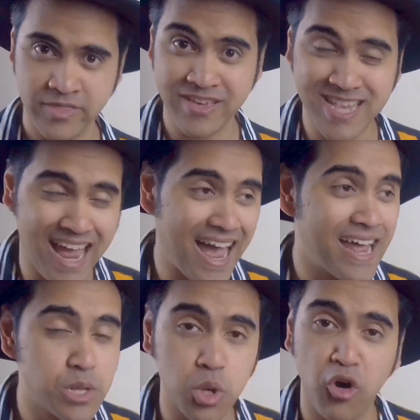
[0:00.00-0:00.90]
These are
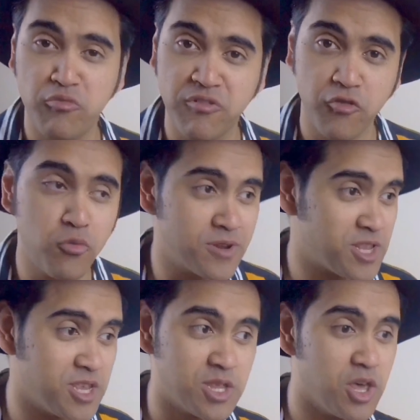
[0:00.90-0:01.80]
hands-off
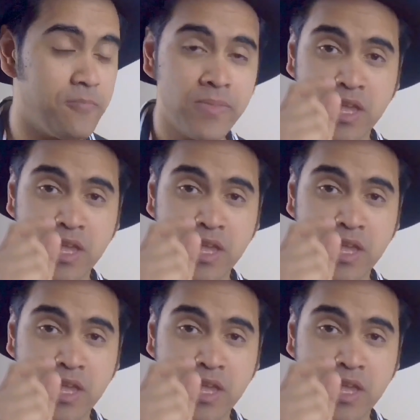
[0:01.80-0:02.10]
performances that